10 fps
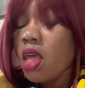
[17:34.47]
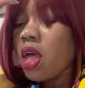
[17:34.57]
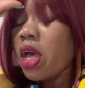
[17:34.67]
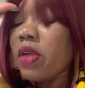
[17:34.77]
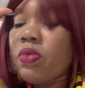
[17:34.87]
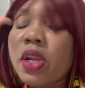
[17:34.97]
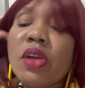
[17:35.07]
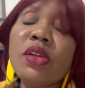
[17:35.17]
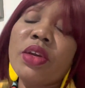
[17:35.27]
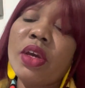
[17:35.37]
I had one
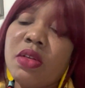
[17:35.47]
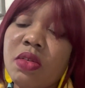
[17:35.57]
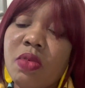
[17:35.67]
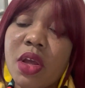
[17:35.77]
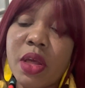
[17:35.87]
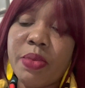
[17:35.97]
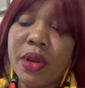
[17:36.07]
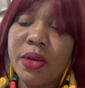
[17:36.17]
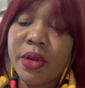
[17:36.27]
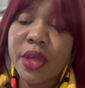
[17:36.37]
earlier, I don't know what
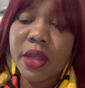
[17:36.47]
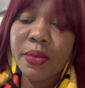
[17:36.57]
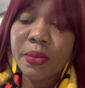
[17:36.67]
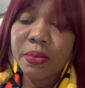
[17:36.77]
happened. Okay.